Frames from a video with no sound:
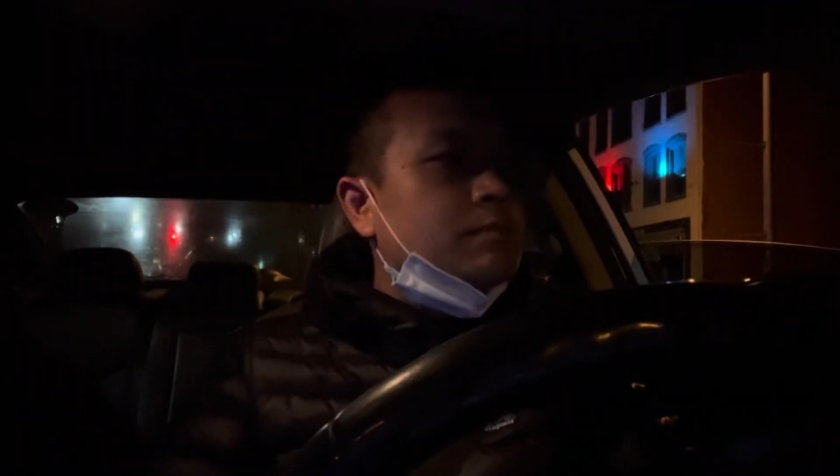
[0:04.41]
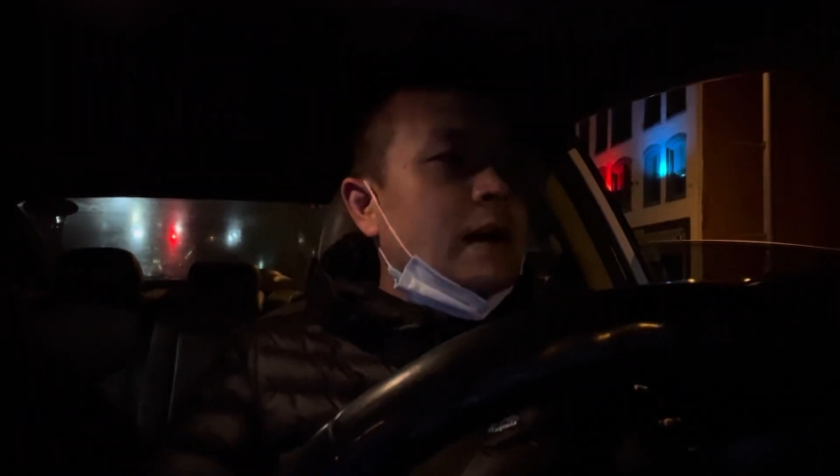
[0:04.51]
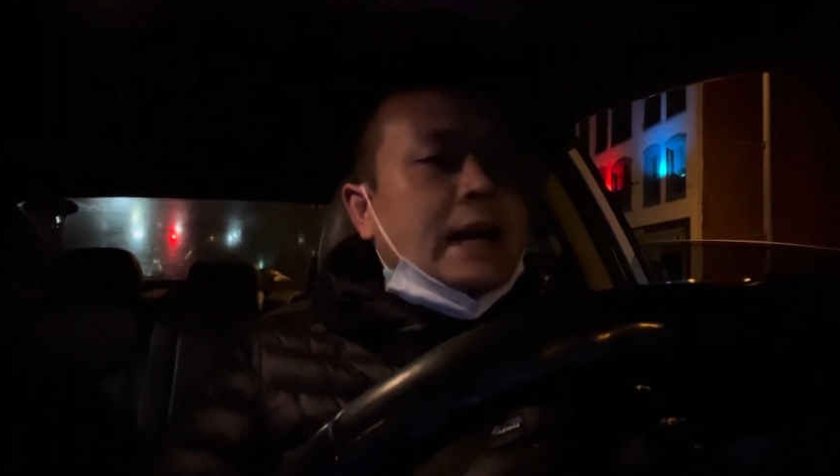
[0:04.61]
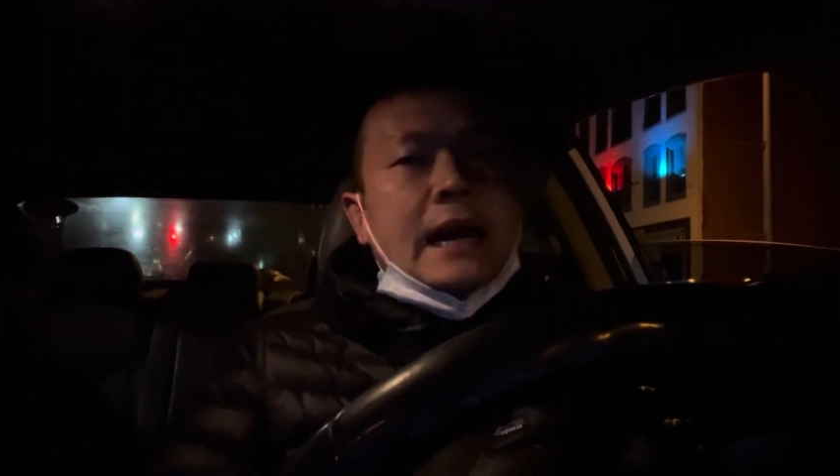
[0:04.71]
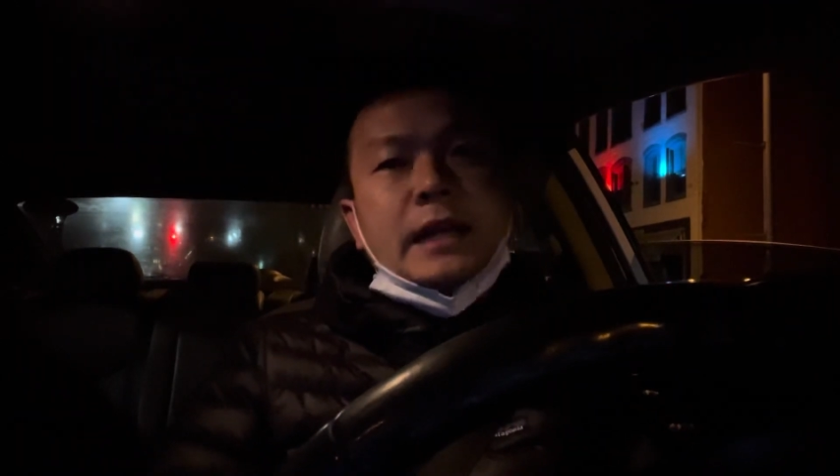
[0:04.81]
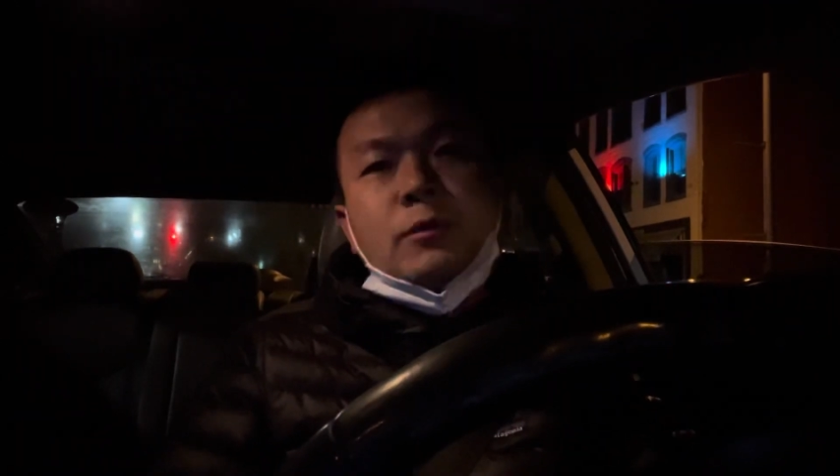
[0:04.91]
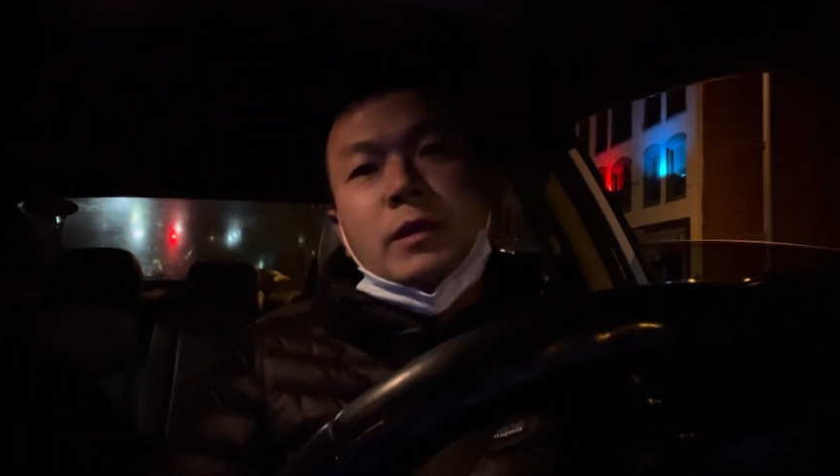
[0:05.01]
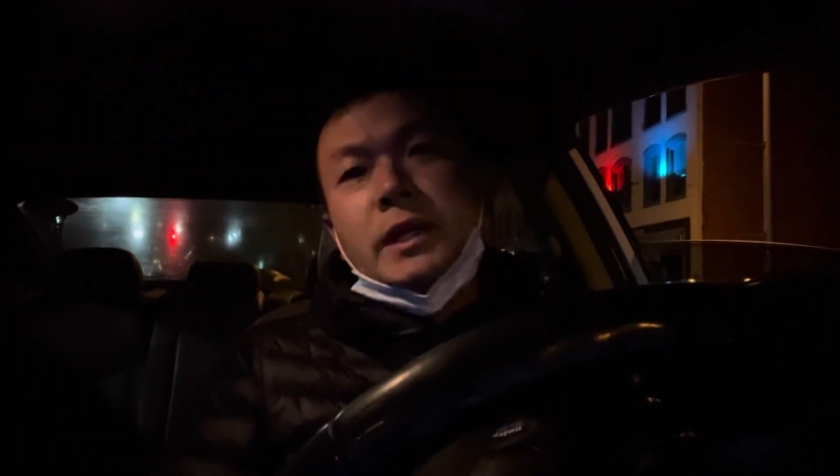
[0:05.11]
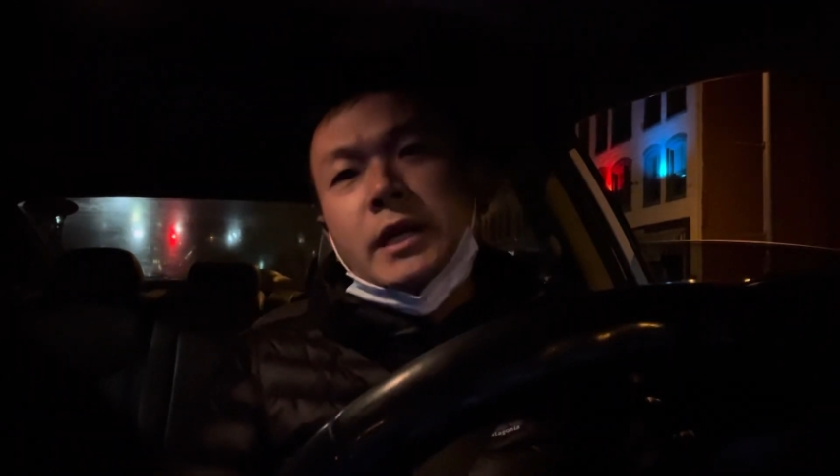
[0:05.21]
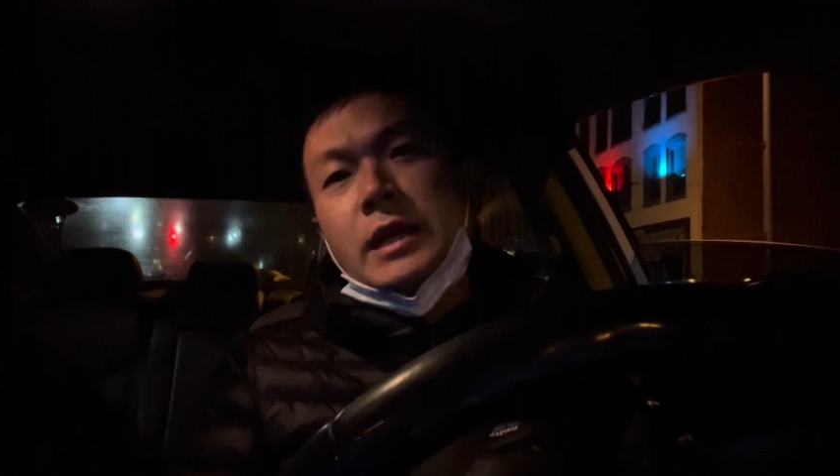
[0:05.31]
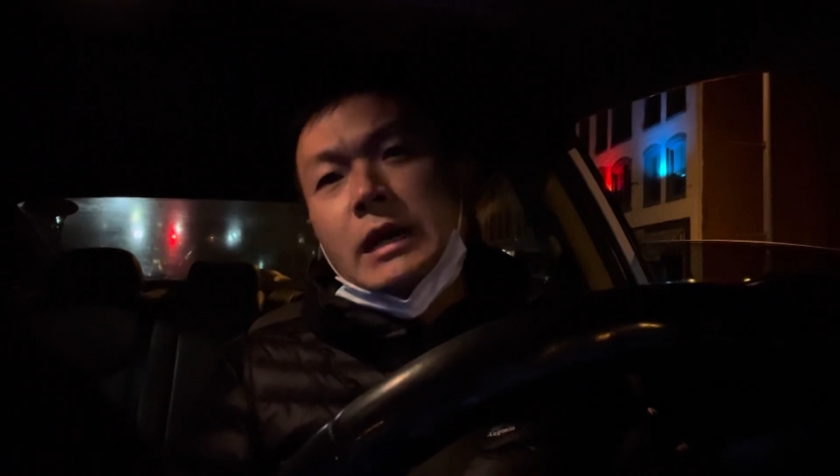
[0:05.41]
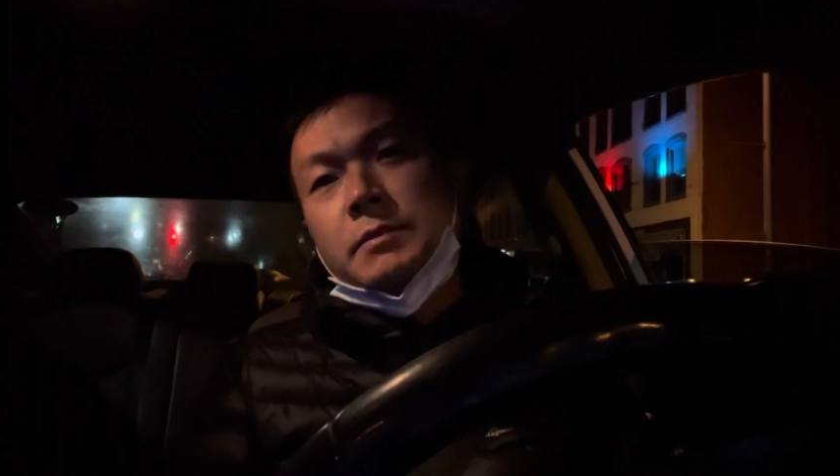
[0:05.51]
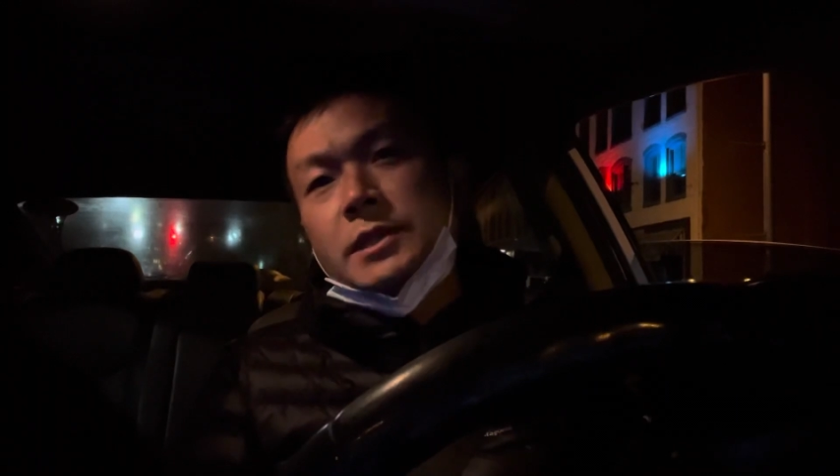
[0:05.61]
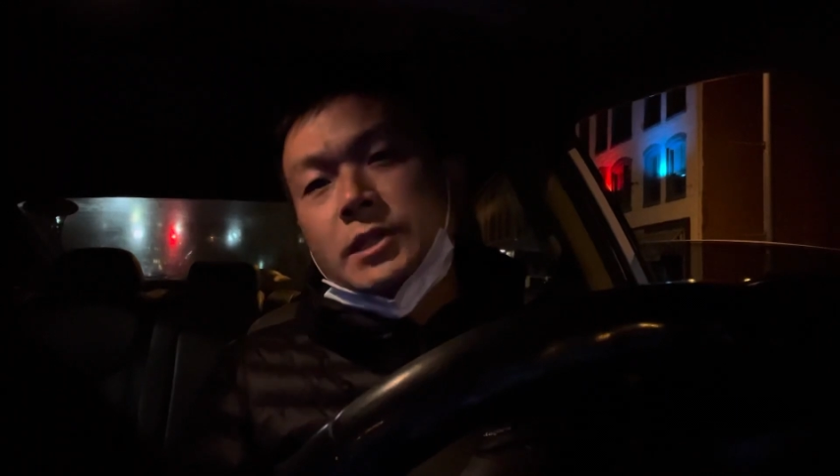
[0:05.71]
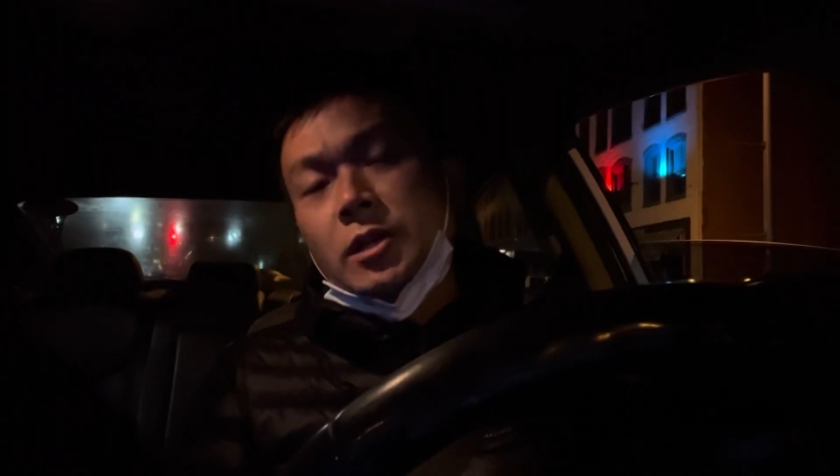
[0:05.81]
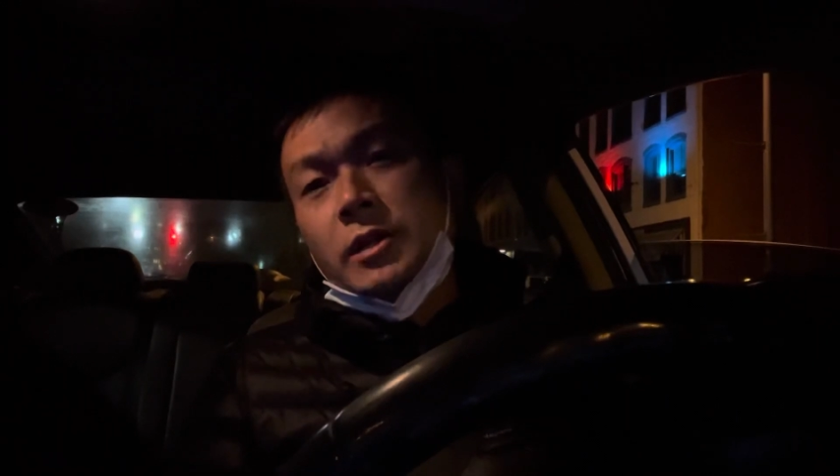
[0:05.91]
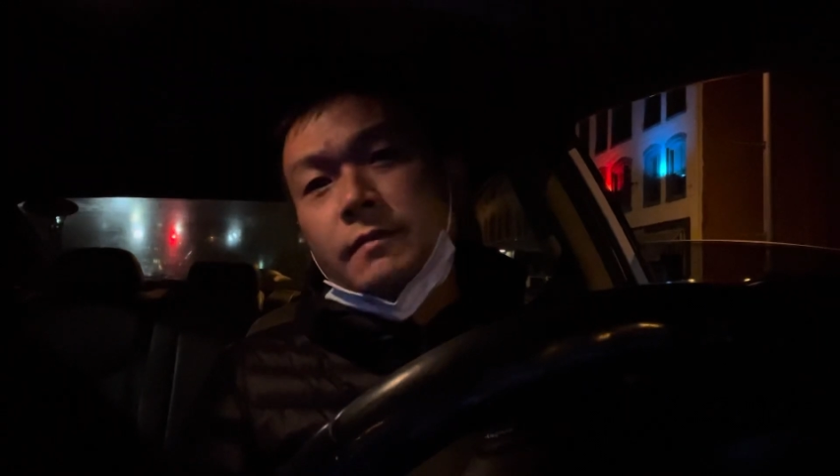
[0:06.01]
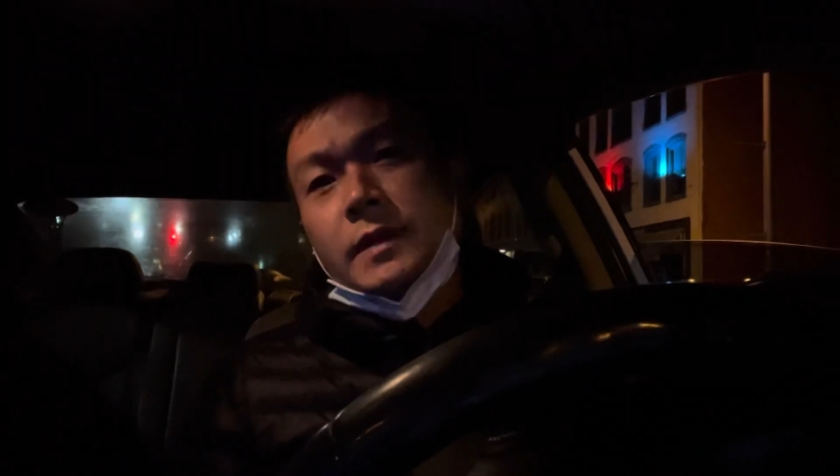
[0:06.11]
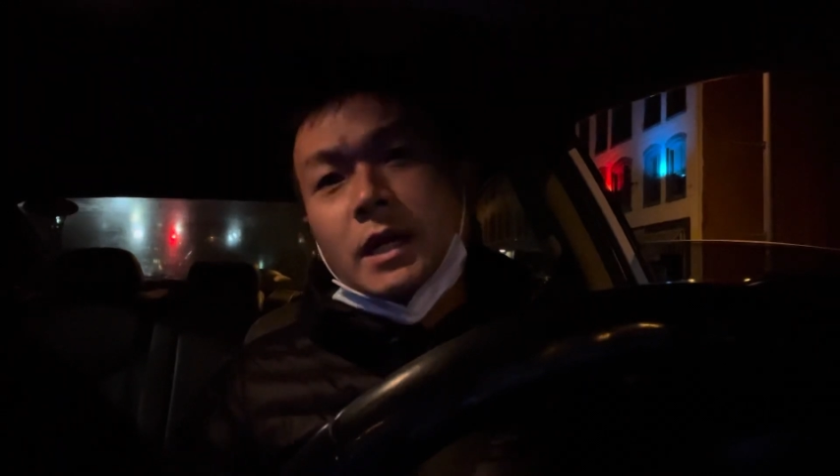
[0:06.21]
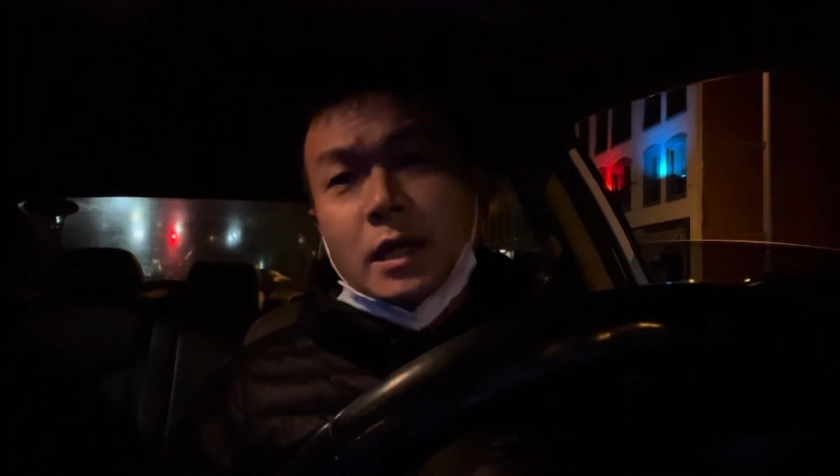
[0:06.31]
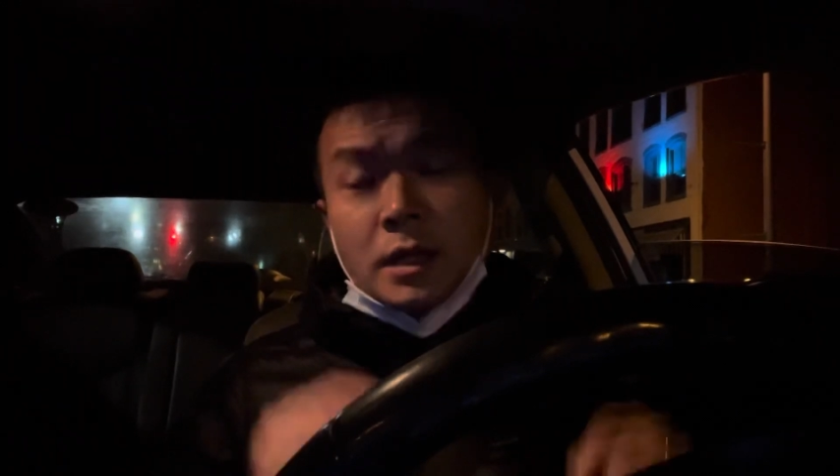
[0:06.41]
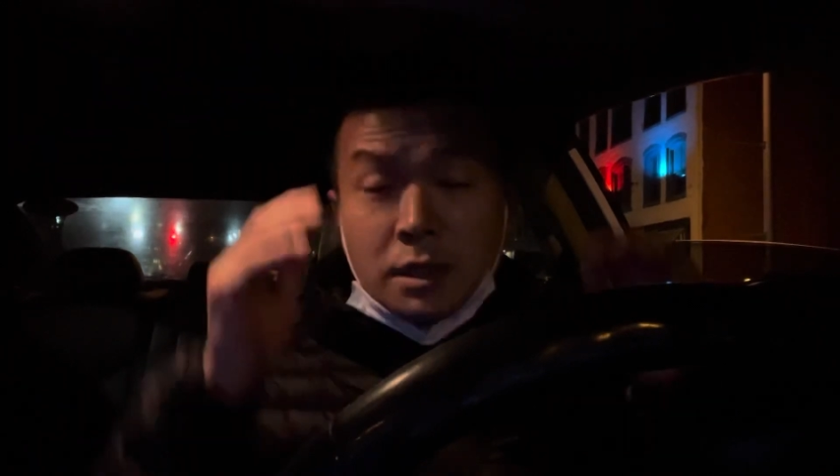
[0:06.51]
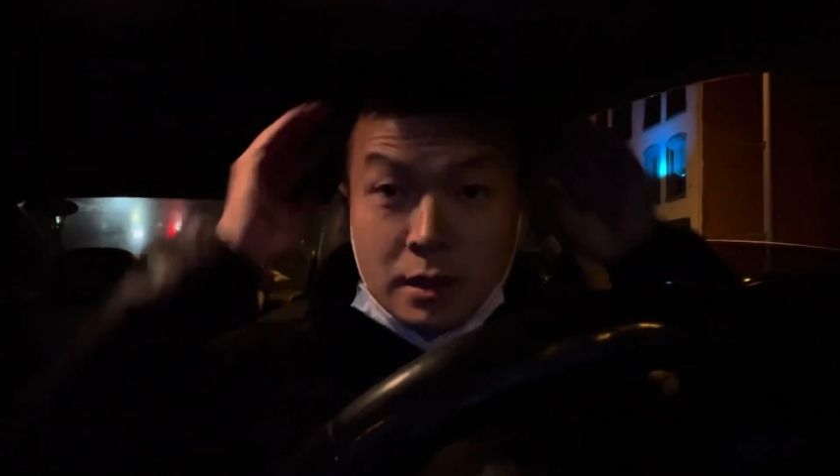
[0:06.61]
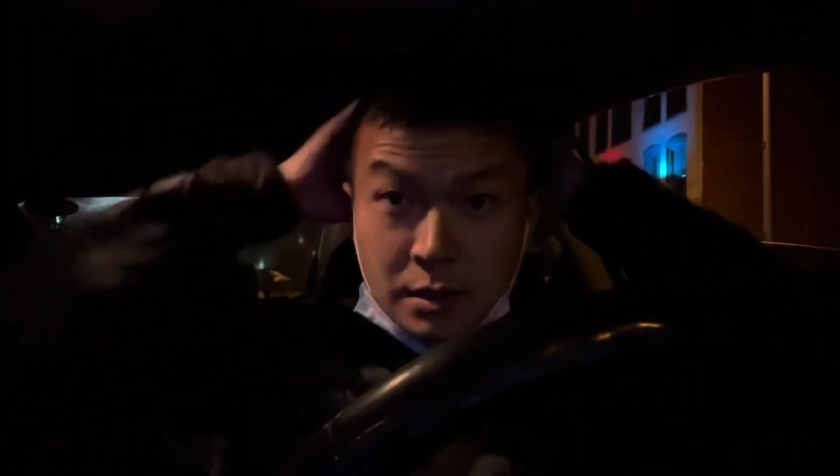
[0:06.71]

back at it with another episode of uh,